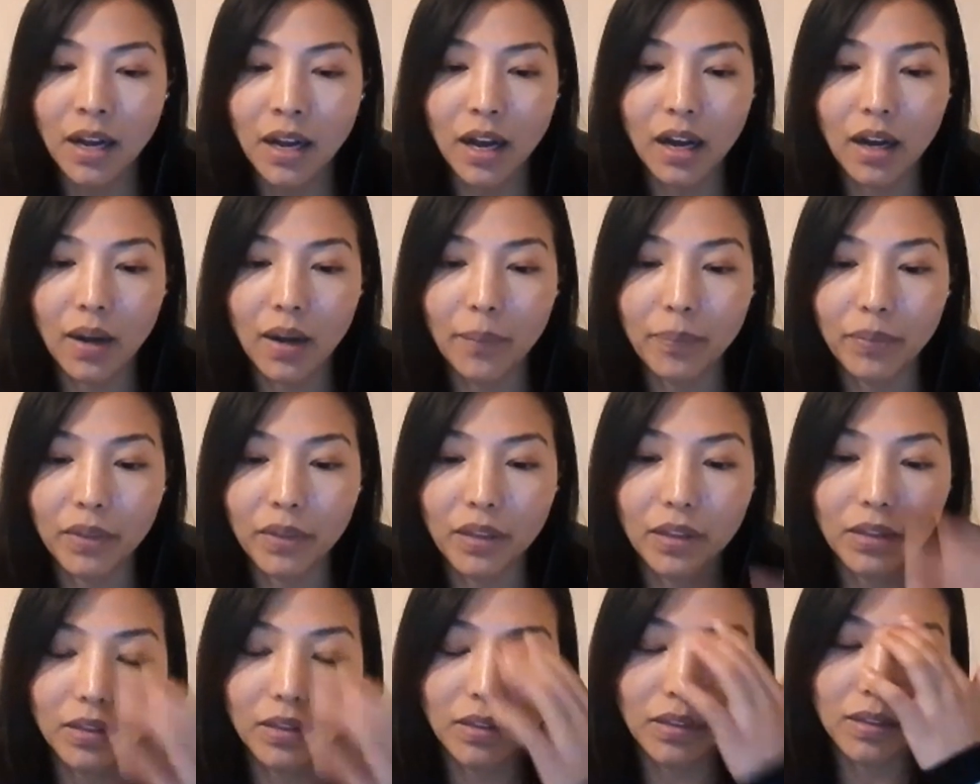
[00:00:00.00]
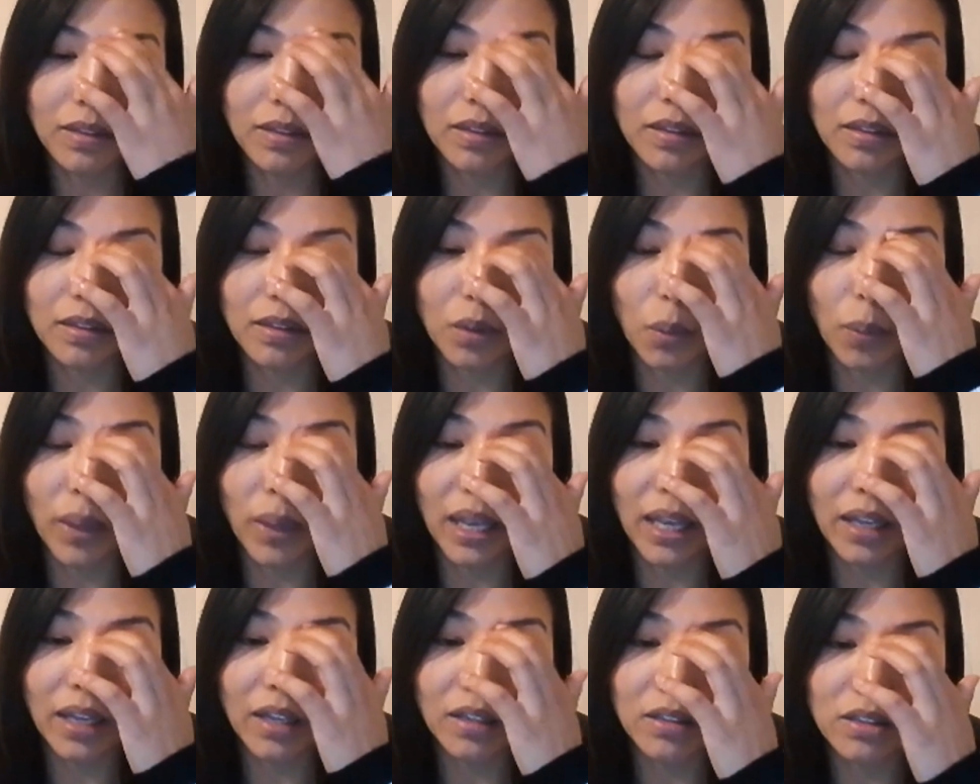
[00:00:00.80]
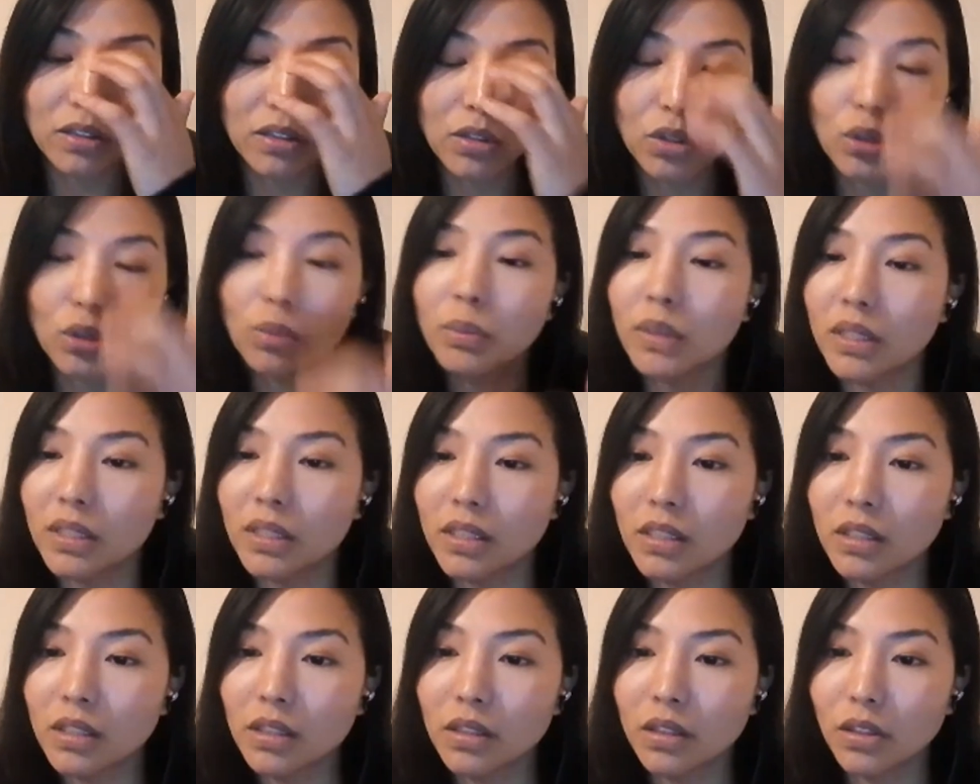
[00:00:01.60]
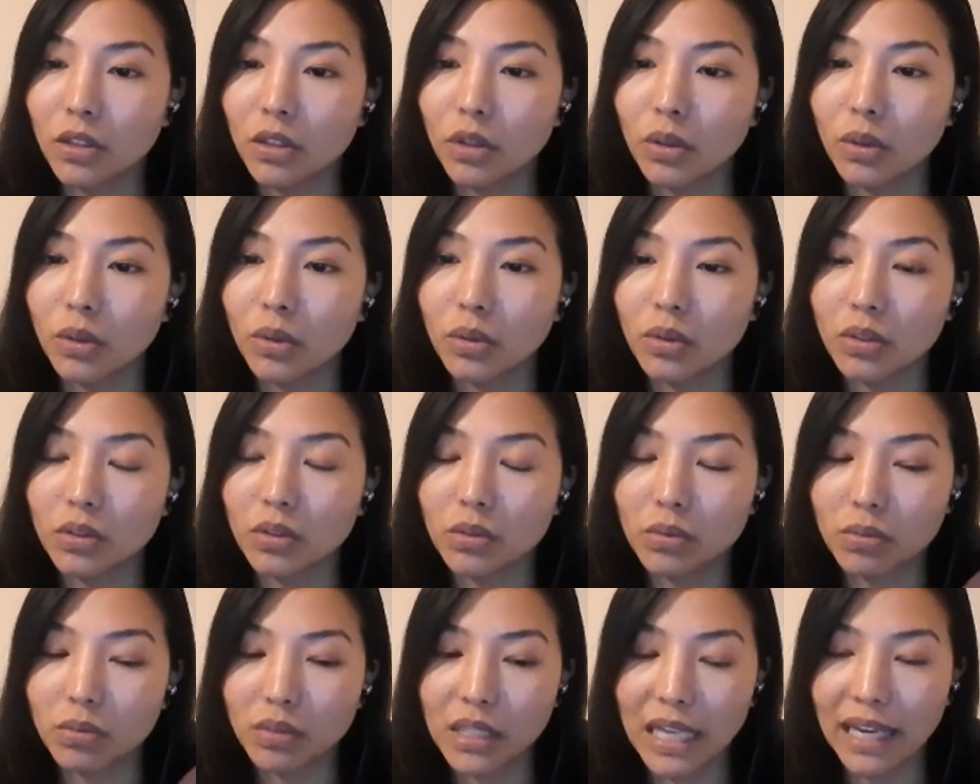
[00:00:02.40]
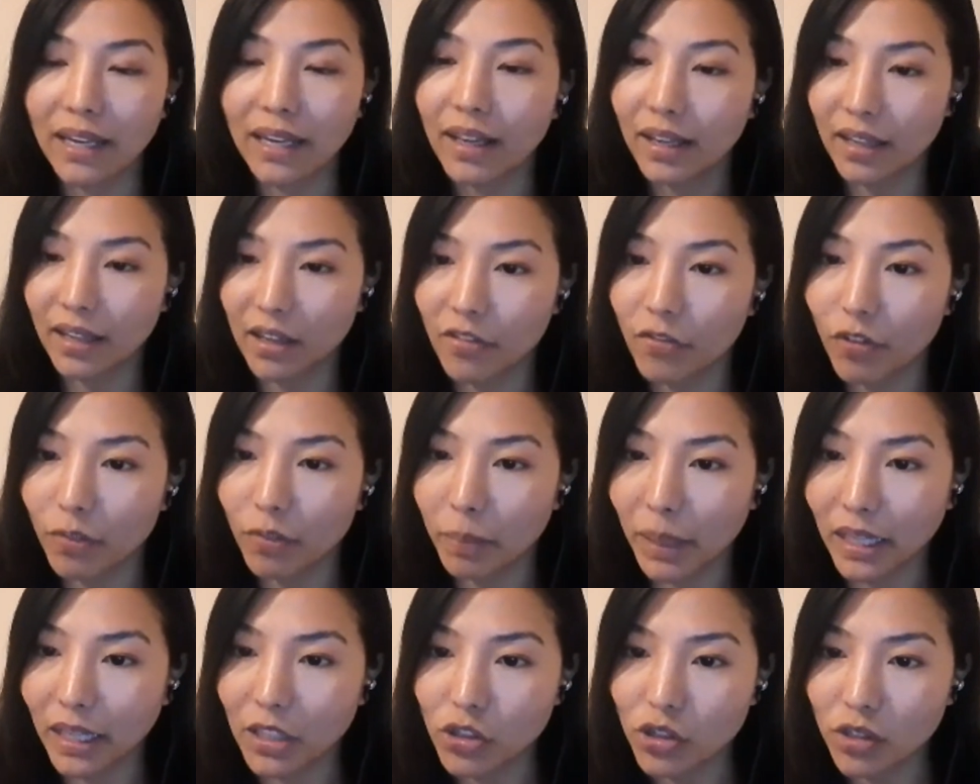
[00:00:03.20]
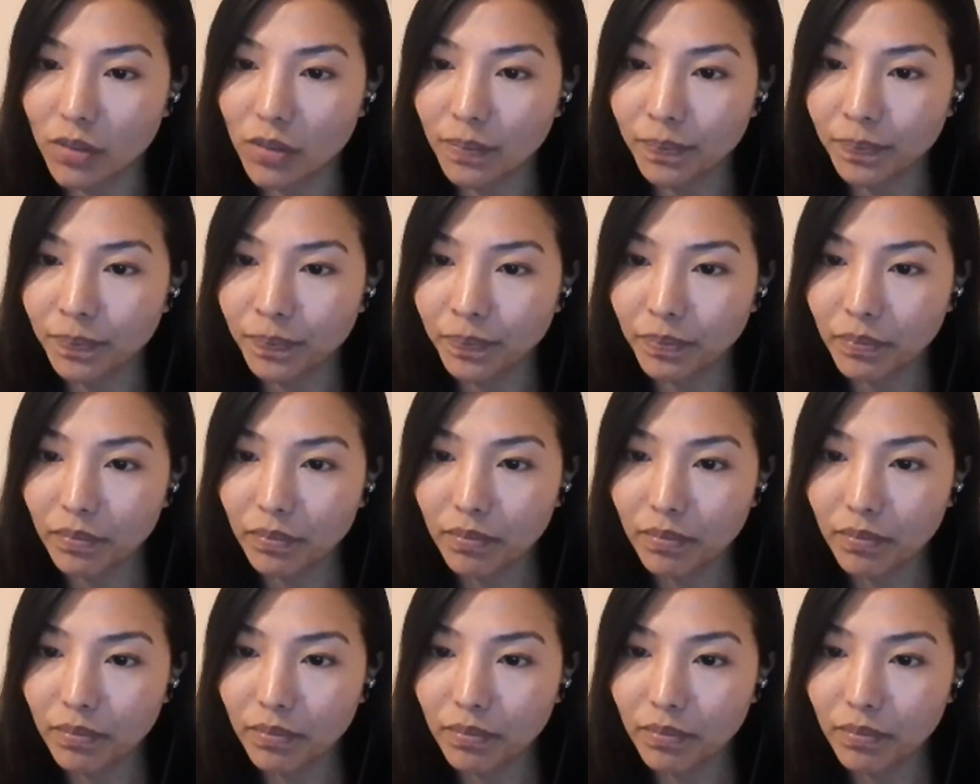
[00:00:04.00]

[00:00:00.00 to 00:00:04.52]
the way consumers, take in information.